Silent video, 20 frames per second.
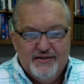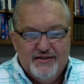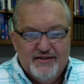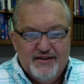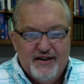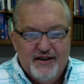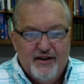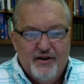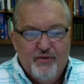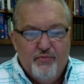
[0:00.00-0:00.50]

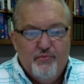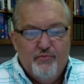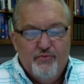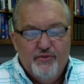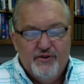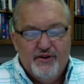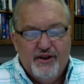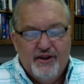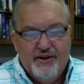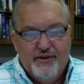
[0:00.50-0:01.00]
tell
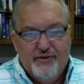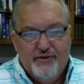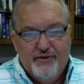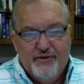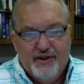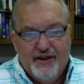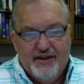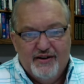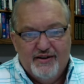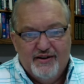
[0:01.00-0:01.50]

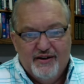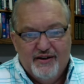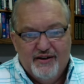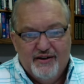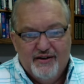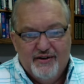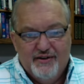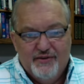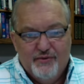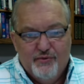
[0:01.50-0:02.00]
that
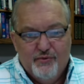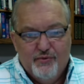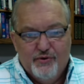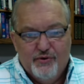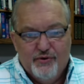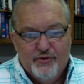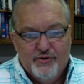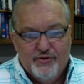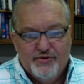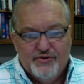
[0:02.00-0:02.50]
the
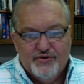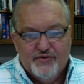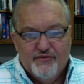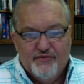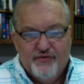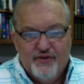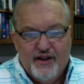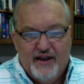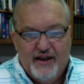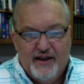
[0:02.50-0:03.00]
words of
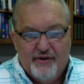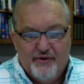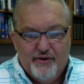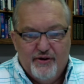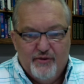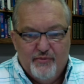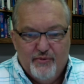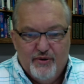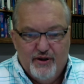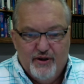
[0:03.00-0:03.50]

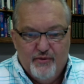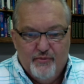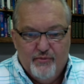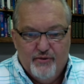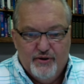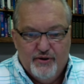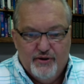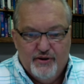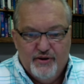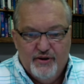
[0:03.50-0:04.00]
flattery, to be
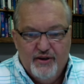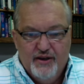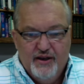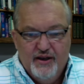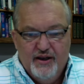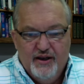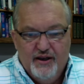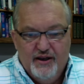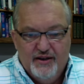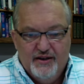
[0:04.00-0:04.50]
able to
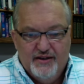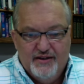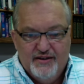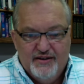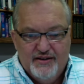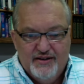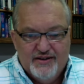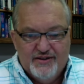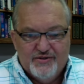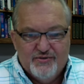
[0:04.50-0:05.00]

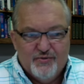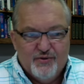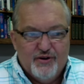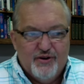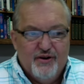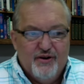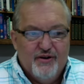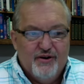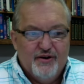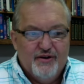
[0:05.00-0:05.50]

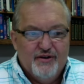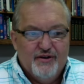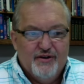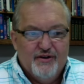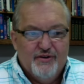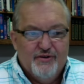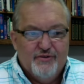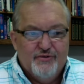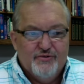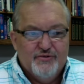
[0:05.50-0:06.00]
disregard
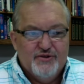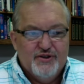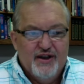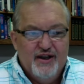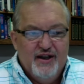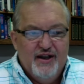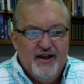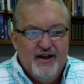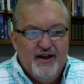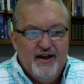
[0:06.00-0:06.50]
those
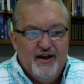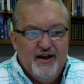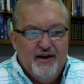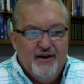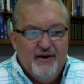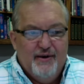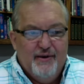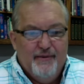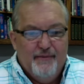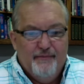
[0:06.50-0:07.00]

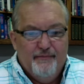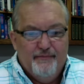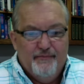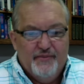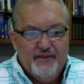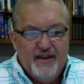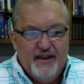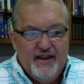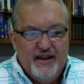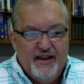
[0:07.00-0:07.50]

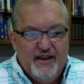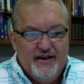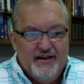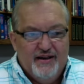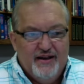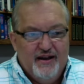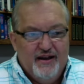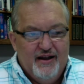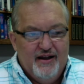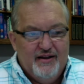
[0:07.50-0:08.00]
and
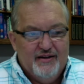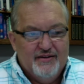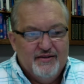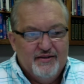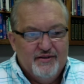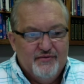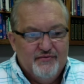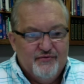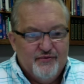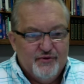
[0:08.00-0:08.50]

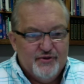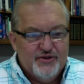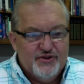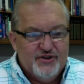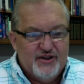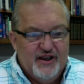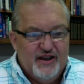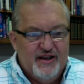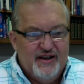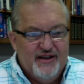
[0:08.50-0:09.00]
not
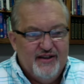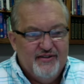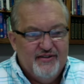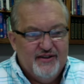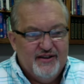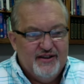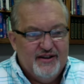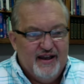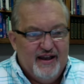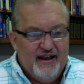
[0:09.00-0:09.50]
forsake
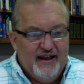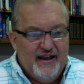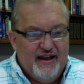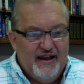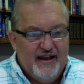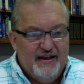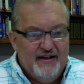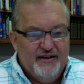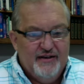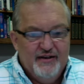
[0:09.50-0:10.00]
the
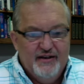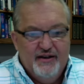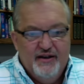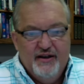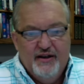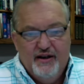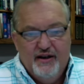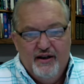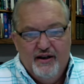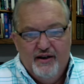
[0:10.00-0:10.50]
guide
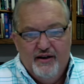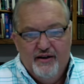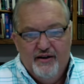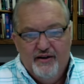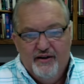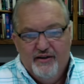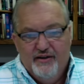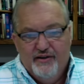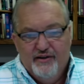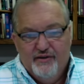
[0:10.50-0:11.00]

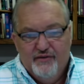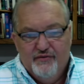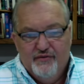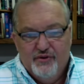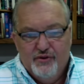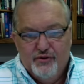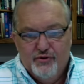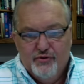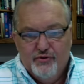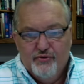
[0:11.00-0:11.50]
of
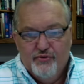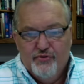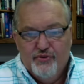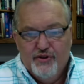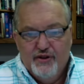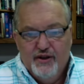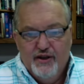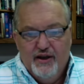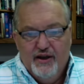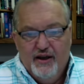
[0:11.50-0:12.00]
youth,
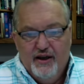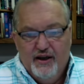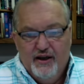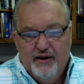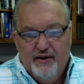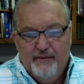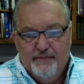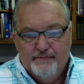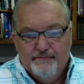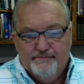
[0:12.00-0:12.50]

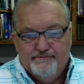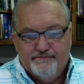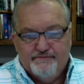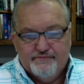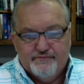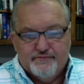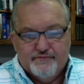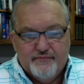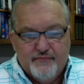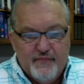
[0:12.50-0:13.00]

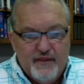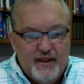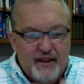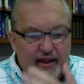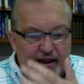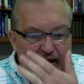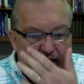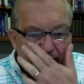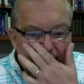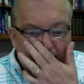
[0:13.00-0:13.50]

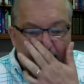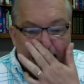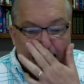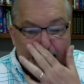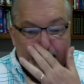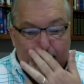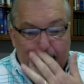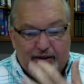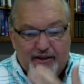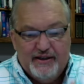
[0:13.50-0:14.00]
and to
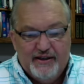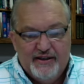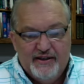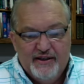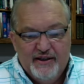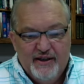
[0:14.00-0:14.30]
be